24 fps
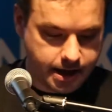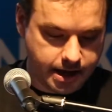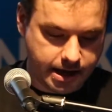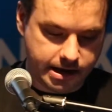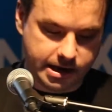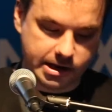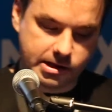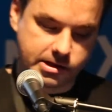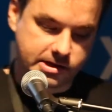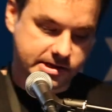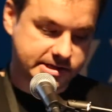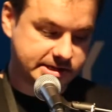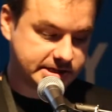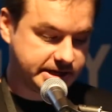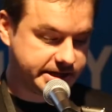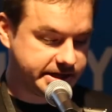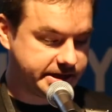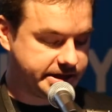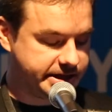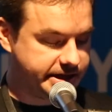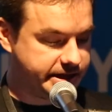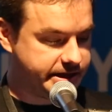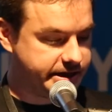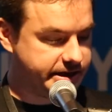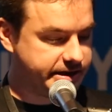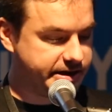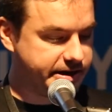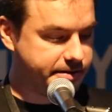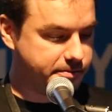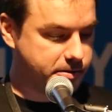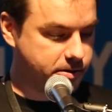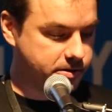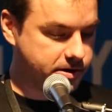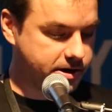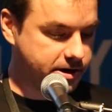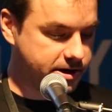And it looks like the
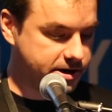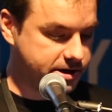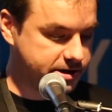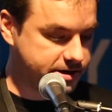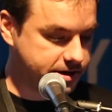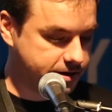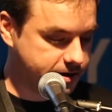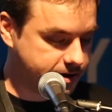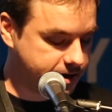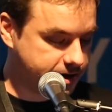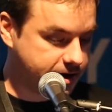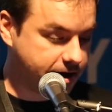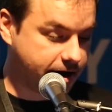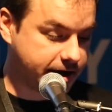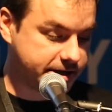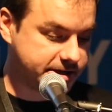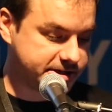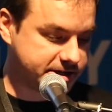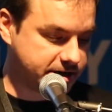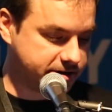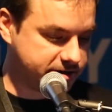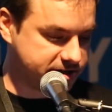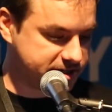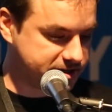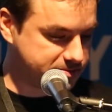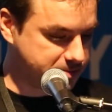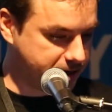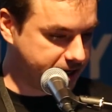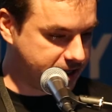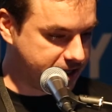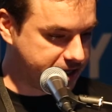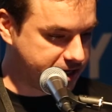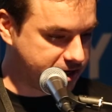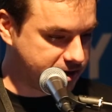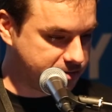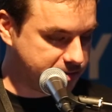demo gods aren't
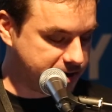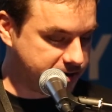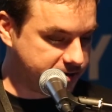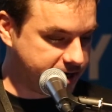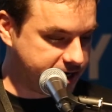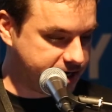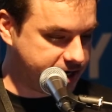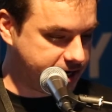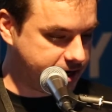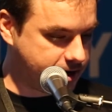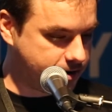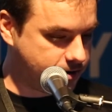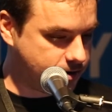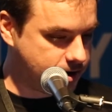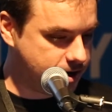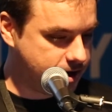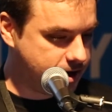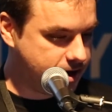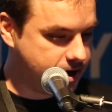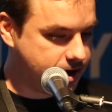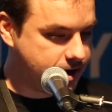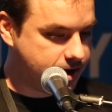smiling on me right now.